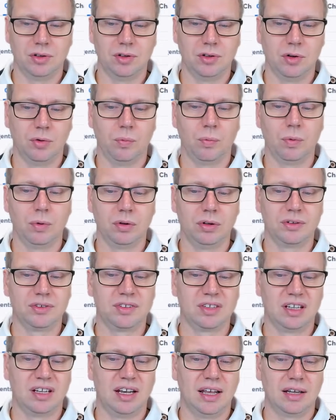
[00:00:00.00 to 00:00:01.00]
You will
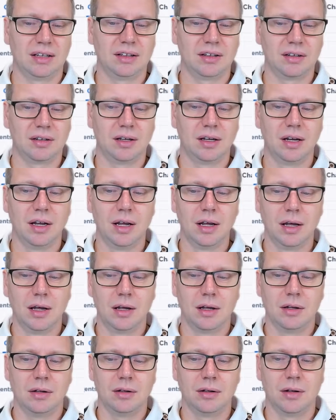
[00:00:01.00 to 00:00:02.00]
select
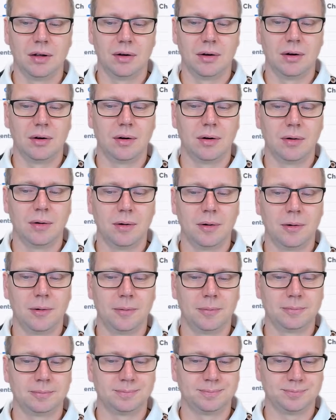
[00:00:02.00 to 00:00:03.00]

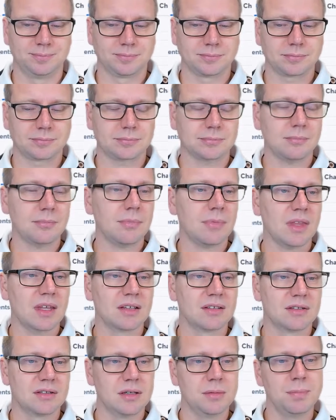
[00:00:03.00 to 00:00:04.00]
the
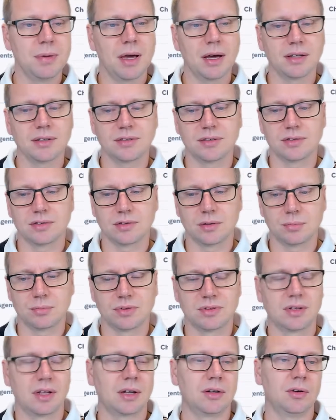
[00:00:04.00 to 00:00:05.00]
CPI
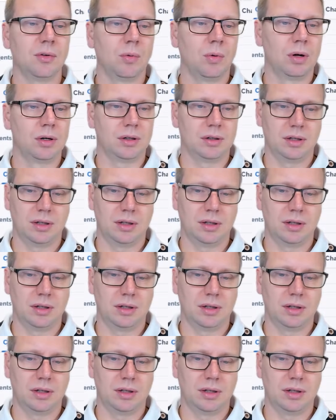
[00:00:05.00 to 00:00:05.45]
systems that you want